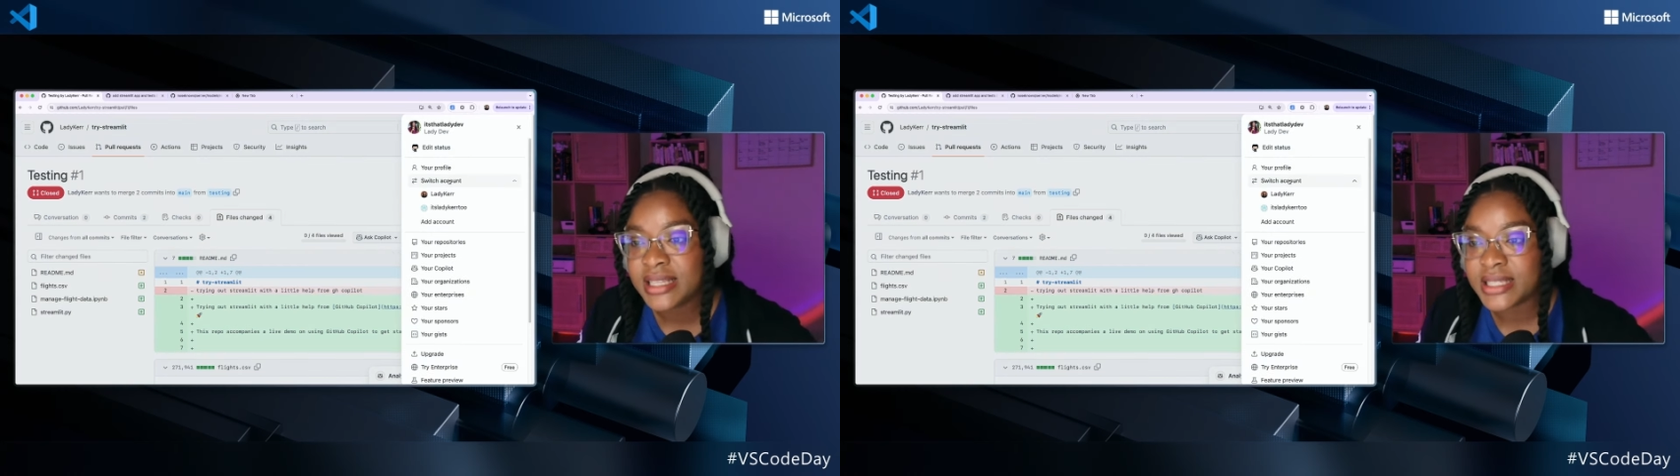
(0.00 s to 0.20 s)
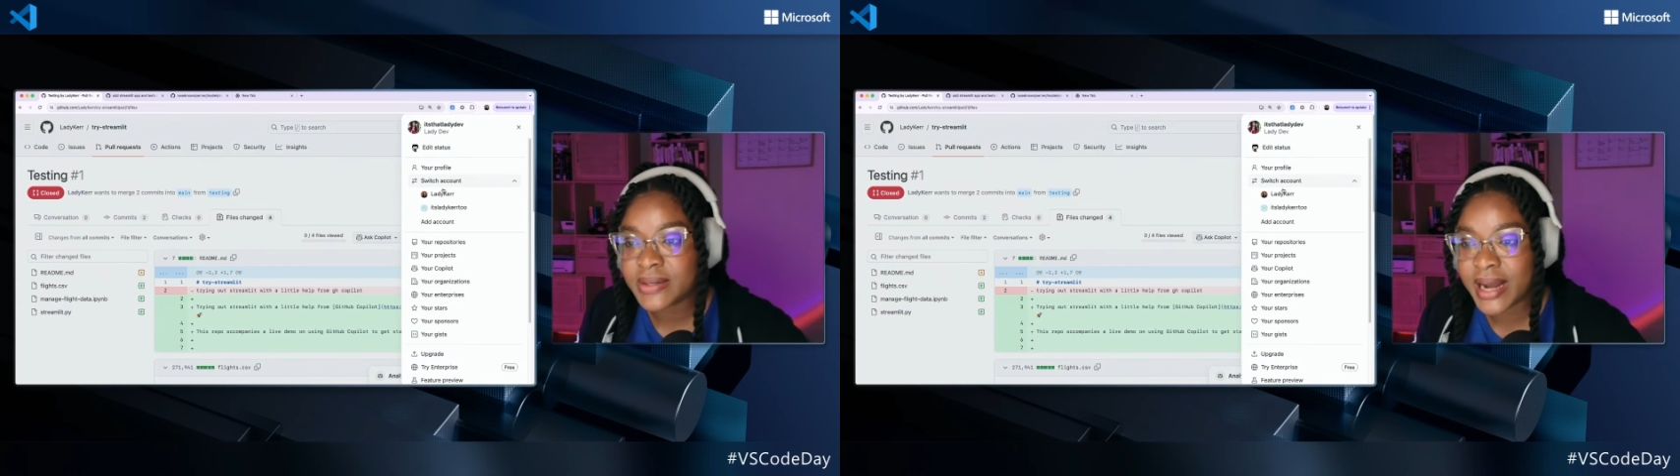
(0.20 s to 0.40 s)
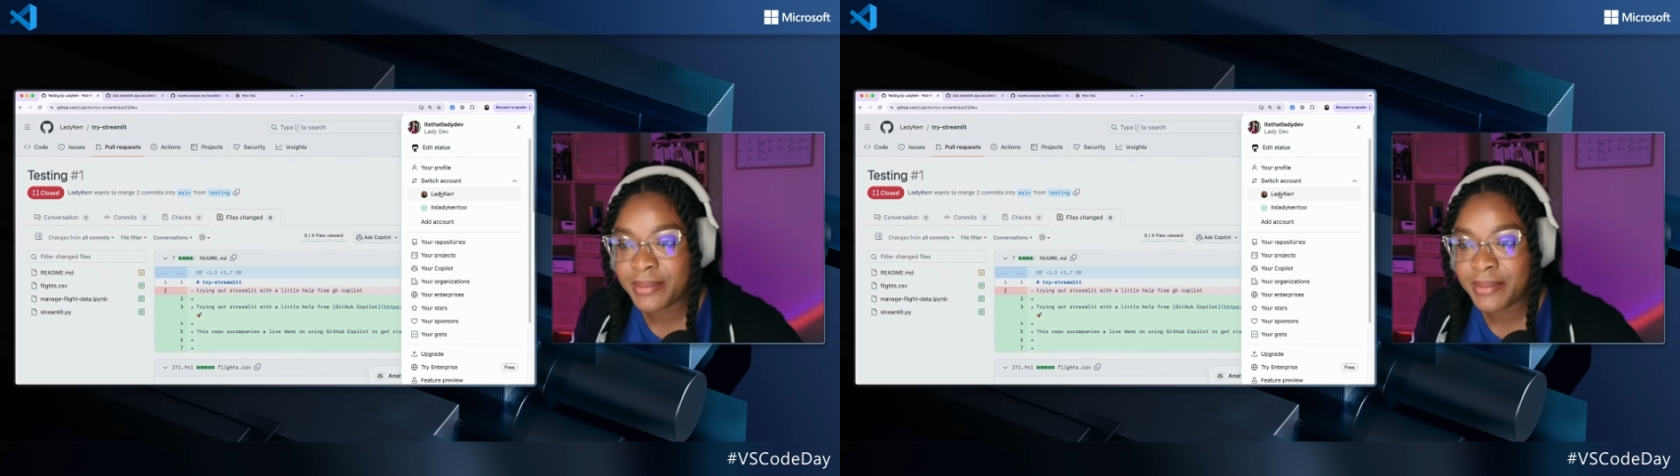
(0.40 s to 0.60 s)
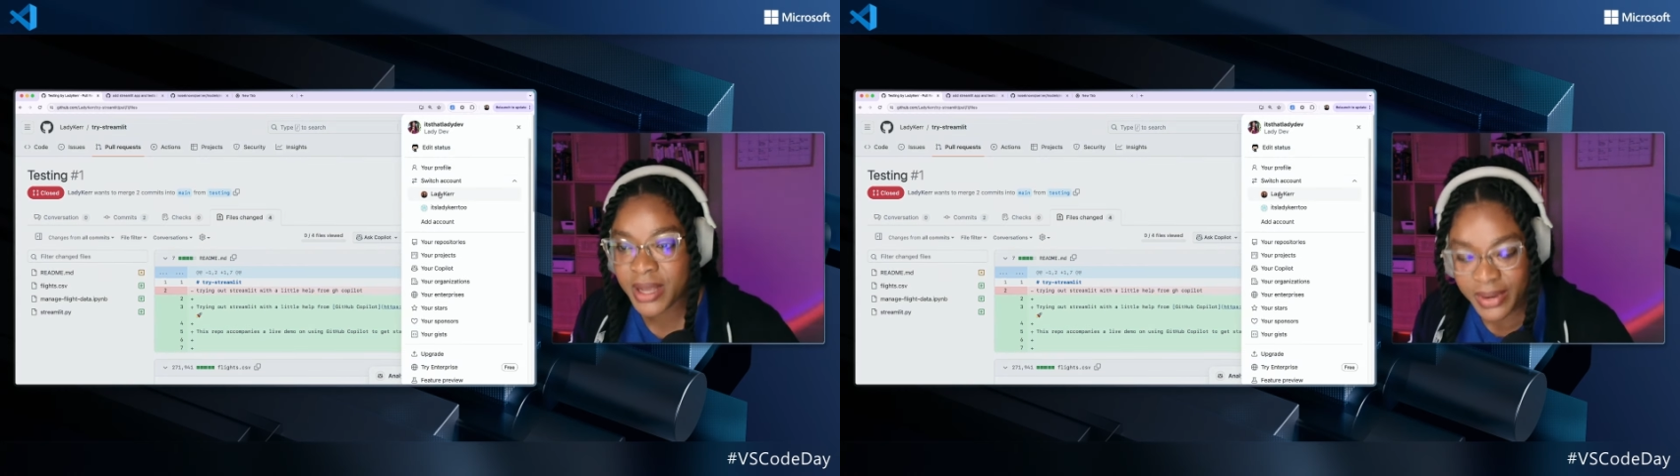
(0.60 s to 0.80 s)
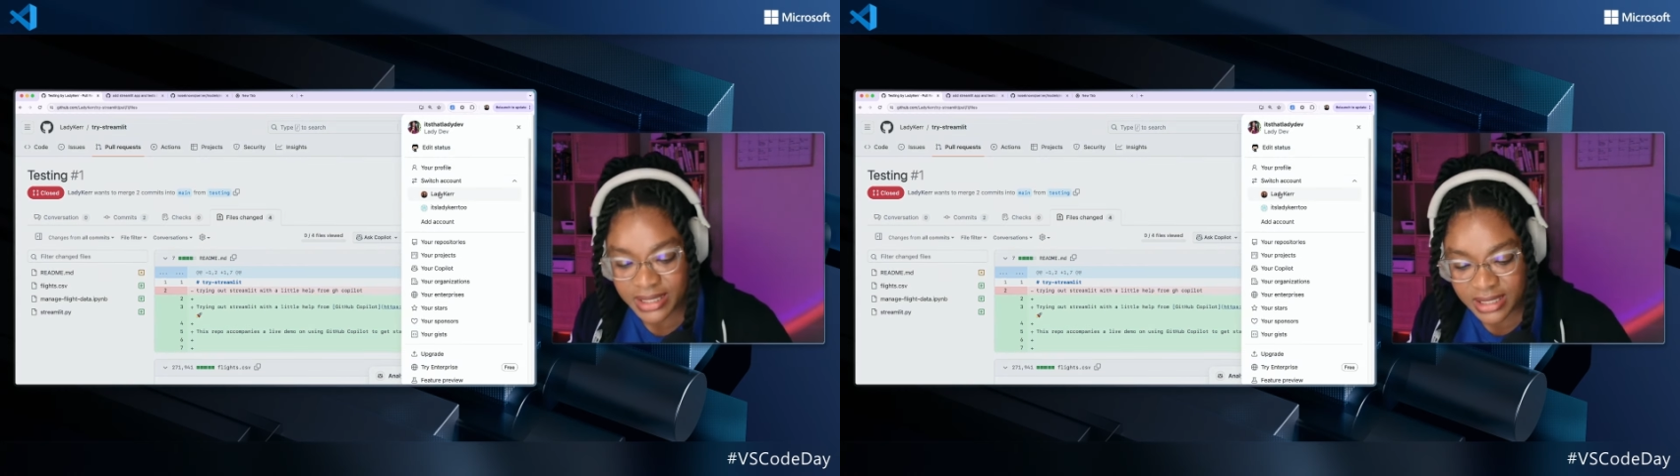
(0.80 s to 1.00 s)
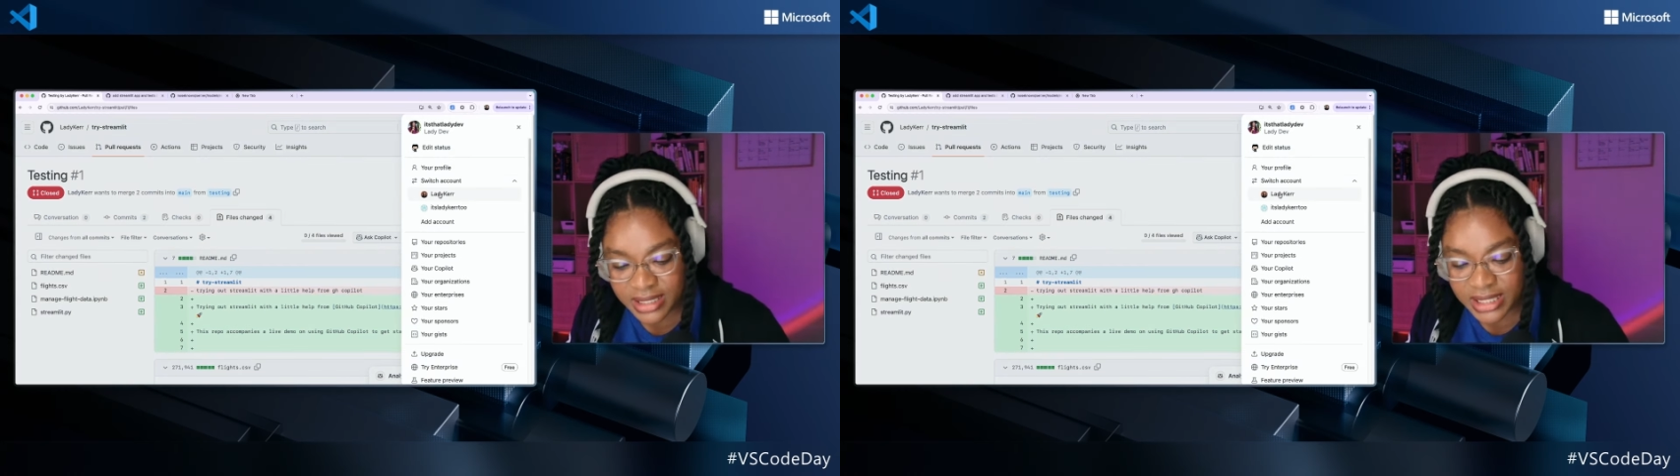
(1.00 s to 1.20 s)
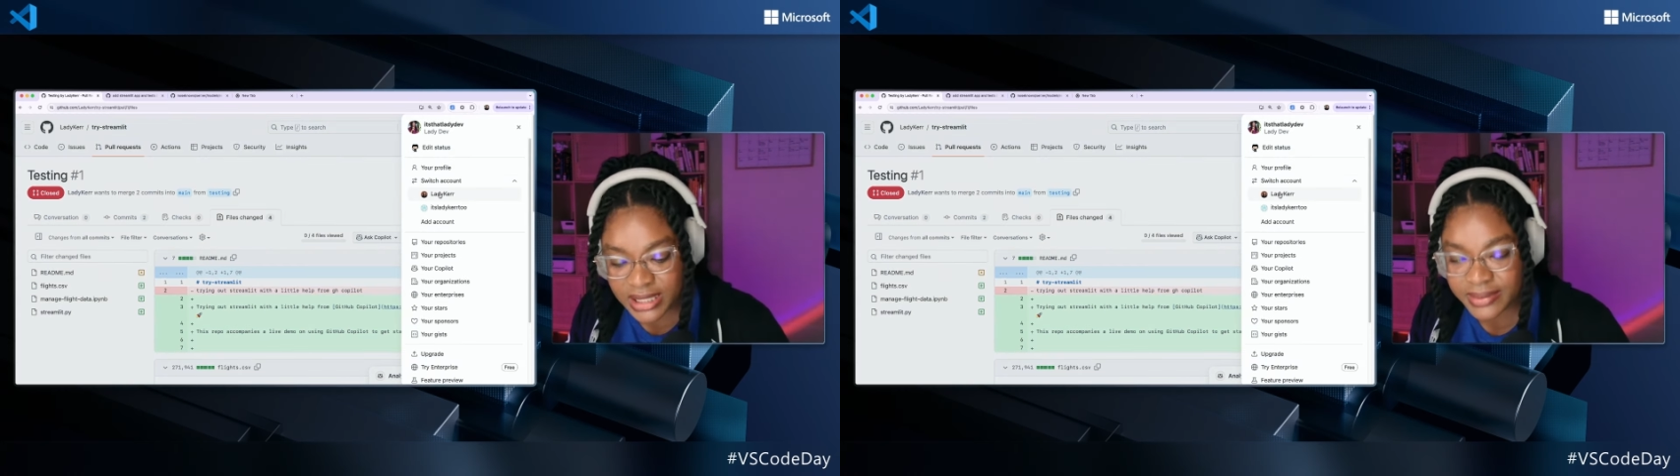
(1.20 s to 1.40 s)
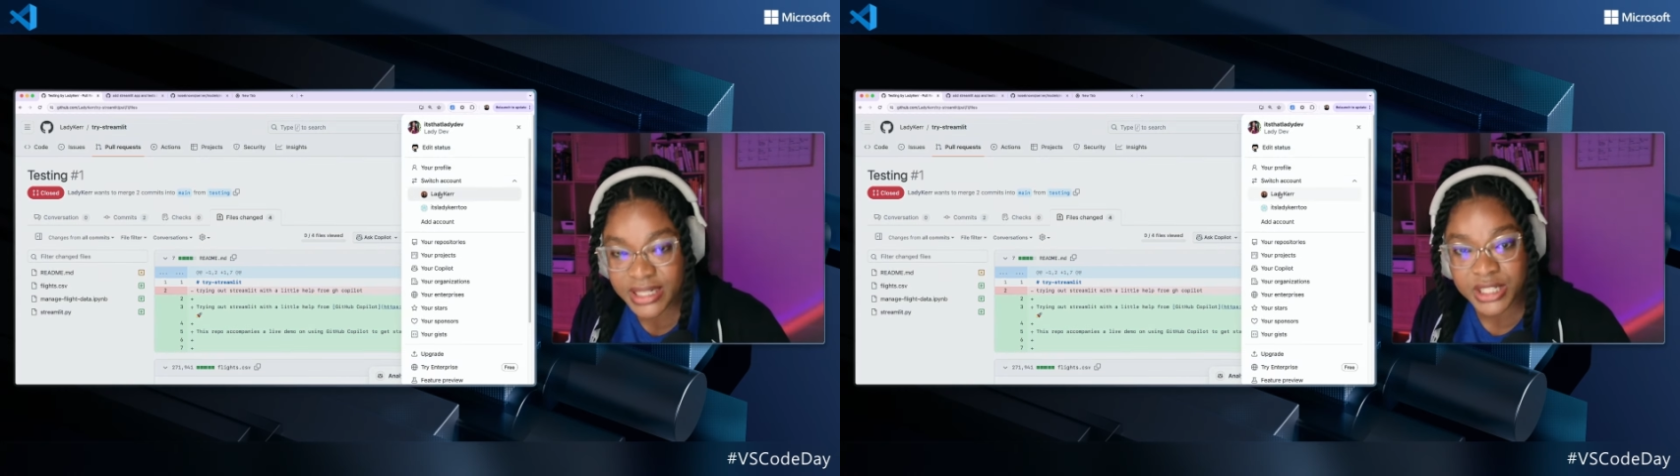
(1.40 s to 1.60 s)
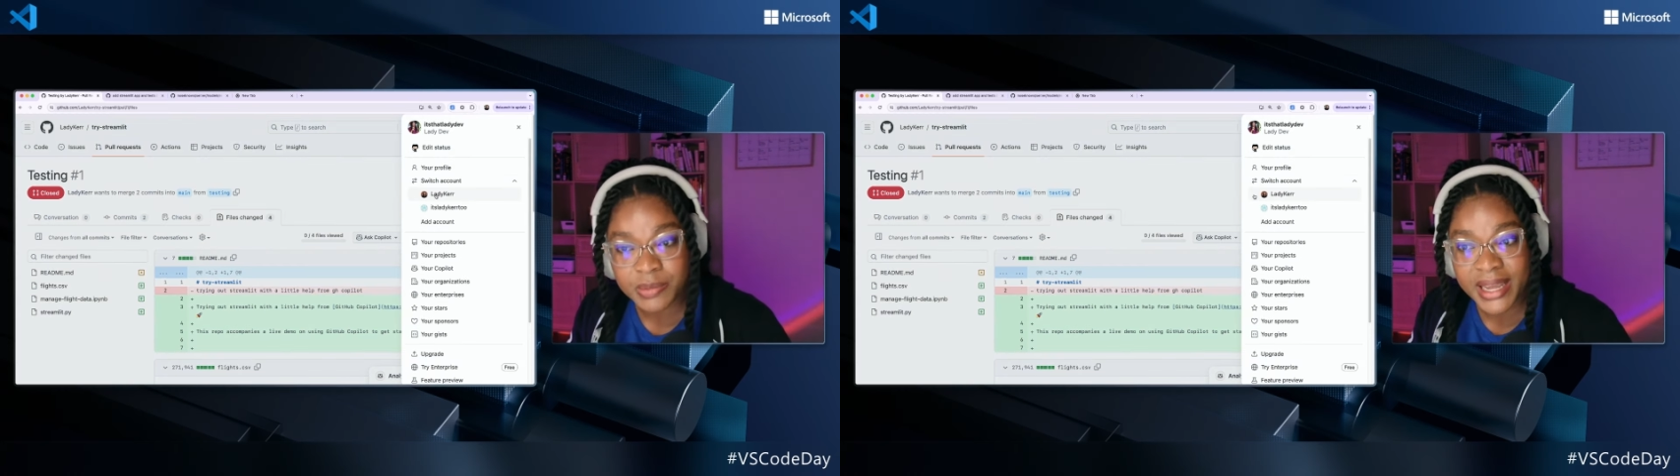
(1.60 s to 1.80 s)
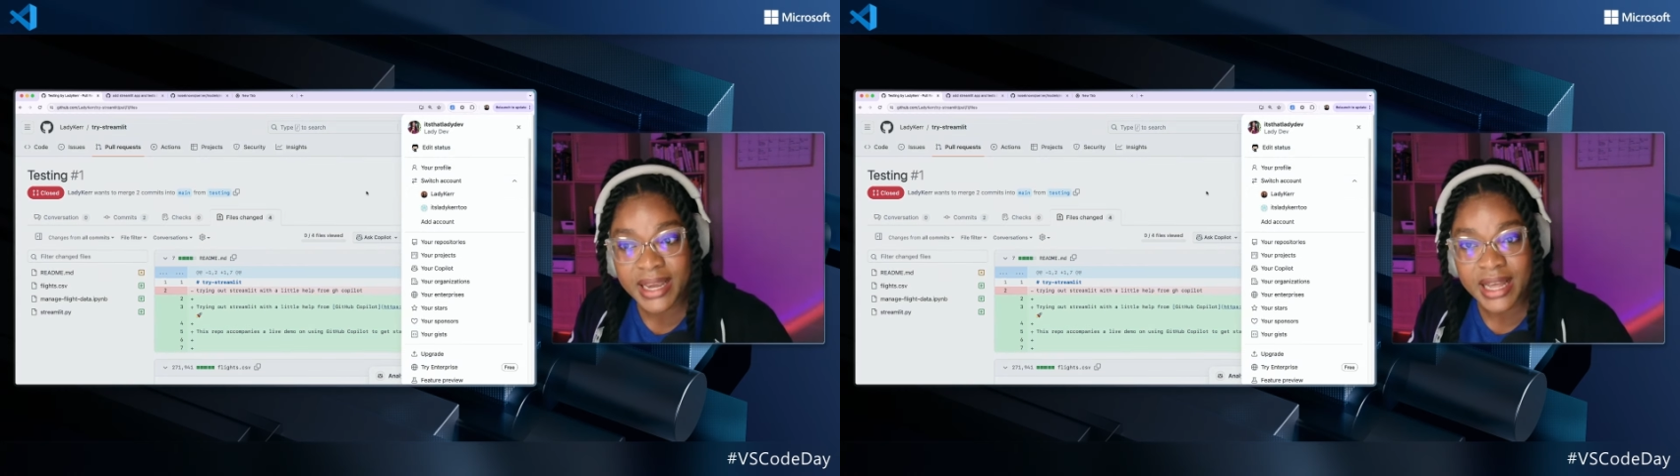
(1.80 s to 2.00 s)
And so I'm going to
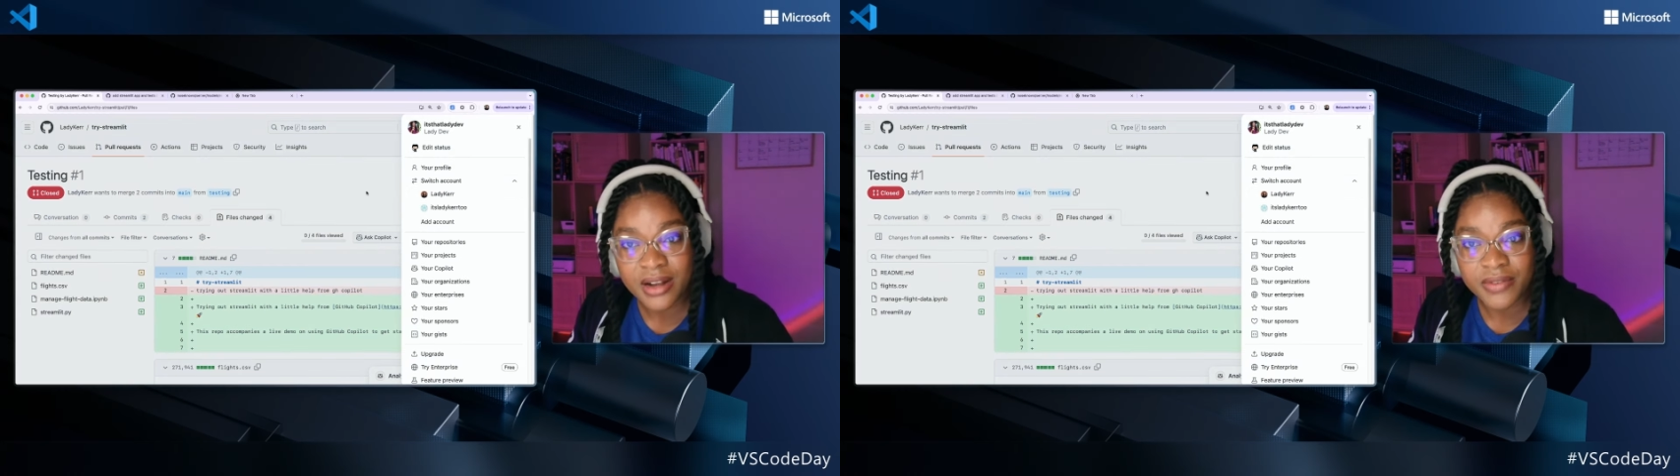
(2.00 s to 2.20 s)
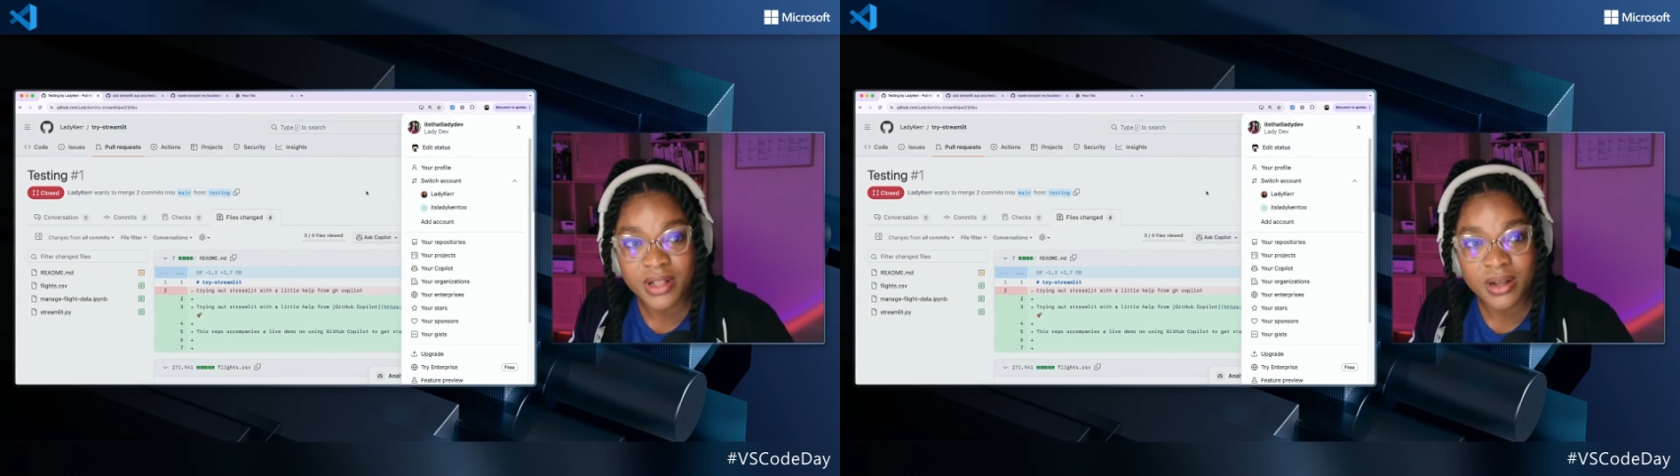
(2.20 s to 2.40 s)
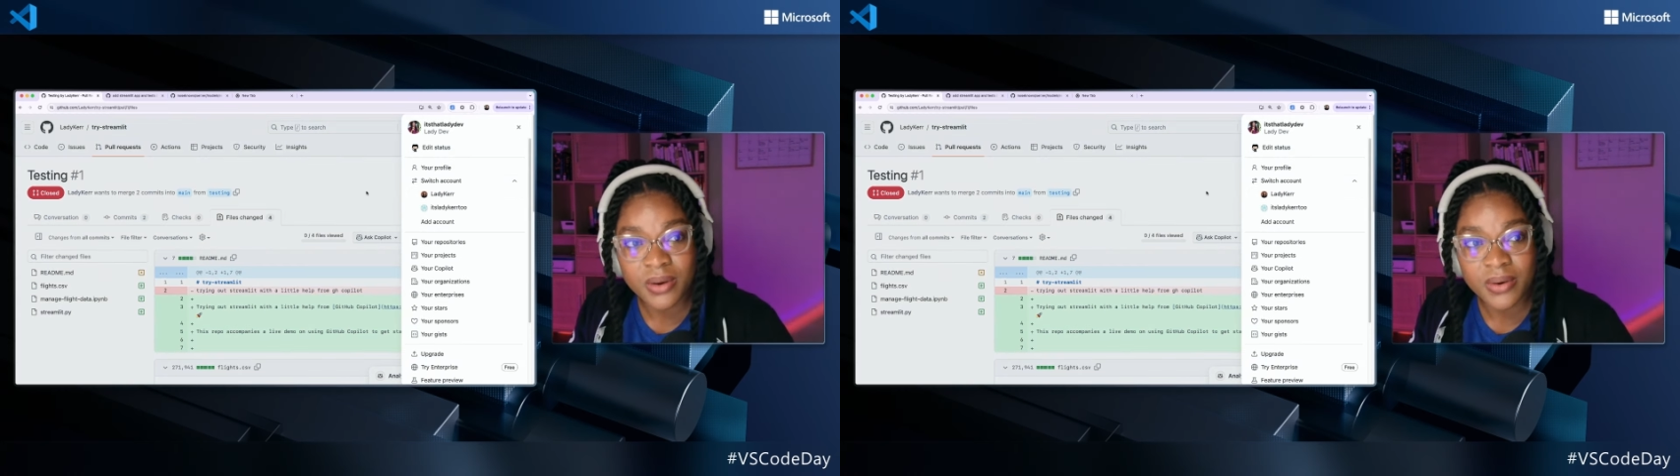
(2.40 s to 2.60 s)
switch my account real